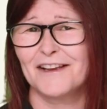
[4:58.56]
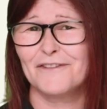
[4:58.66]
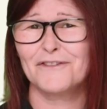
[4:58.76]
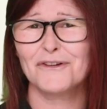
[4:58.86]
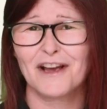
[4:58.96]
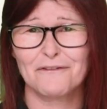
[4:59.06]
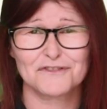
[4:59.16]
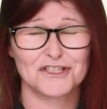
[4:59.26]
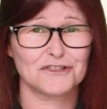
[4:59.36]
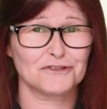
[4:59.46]
If you
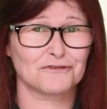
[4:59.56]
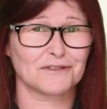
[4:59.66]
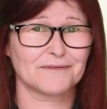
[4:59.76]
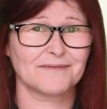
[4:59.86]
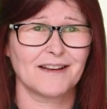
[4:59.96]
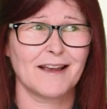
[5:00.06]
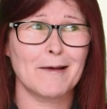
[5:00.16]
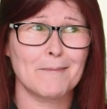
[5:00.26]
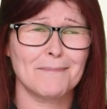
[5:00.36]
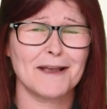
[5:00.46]
have children,
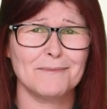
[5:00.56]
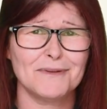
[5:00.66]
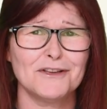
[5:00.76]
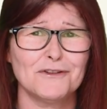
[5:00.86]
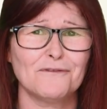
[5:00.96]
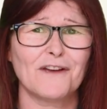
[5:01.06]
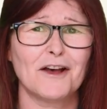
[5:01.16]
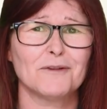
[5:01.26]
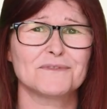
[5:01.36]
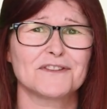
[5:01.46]
maybe you've
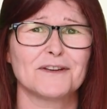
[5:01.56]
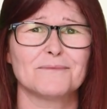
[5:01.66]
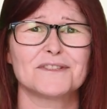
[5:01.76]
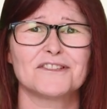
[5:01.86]
helped them